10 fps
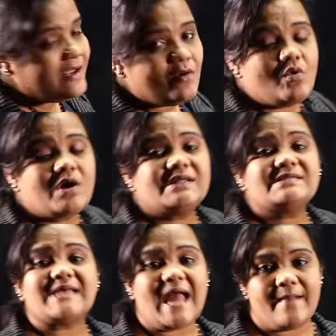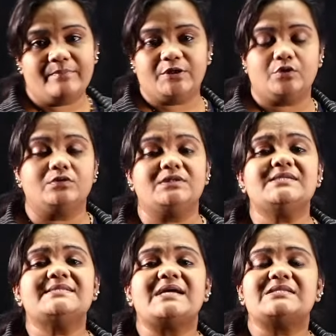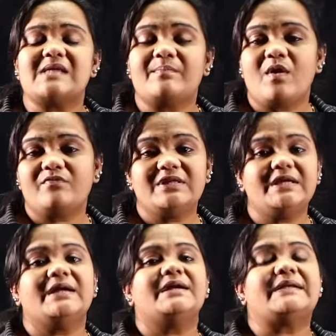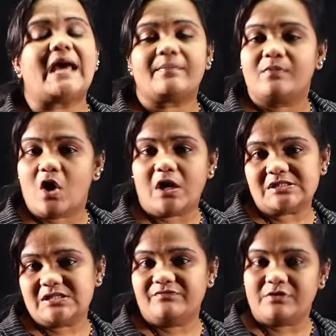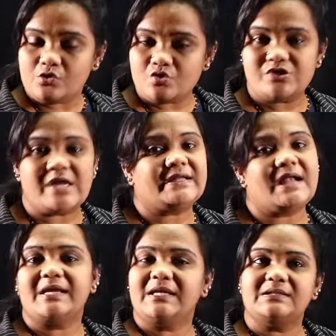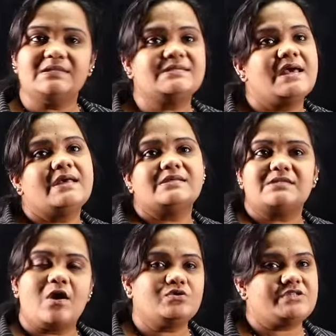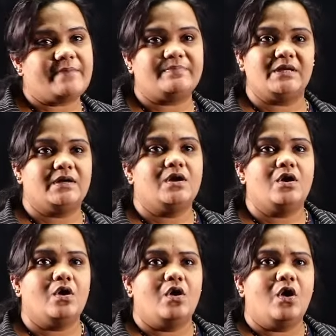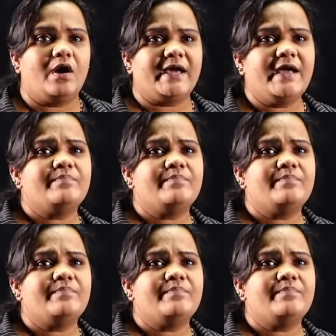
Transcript: What is amplitude? These are some of the terminology we use generally in this sound chapter. Okay.